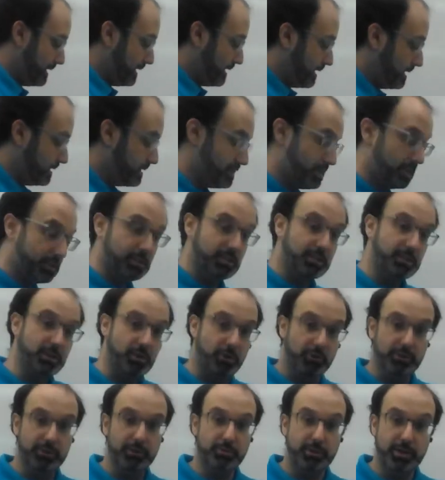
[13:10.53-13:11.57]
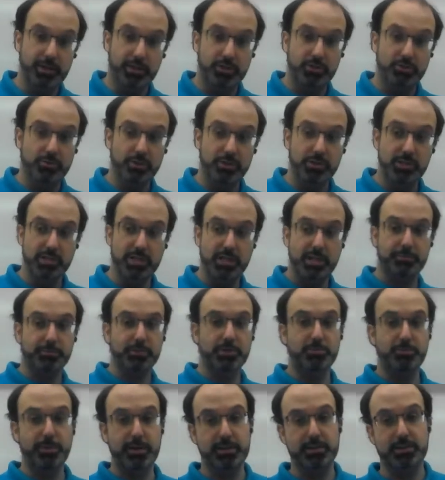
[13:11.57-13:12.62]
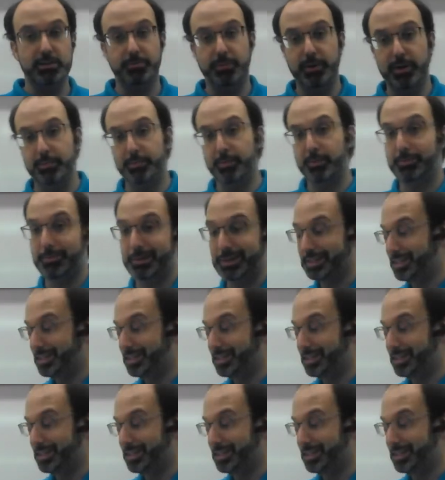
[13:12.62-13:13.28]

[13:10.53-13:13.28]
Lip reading: This isn't the only way that you can set up these pieces of paper, but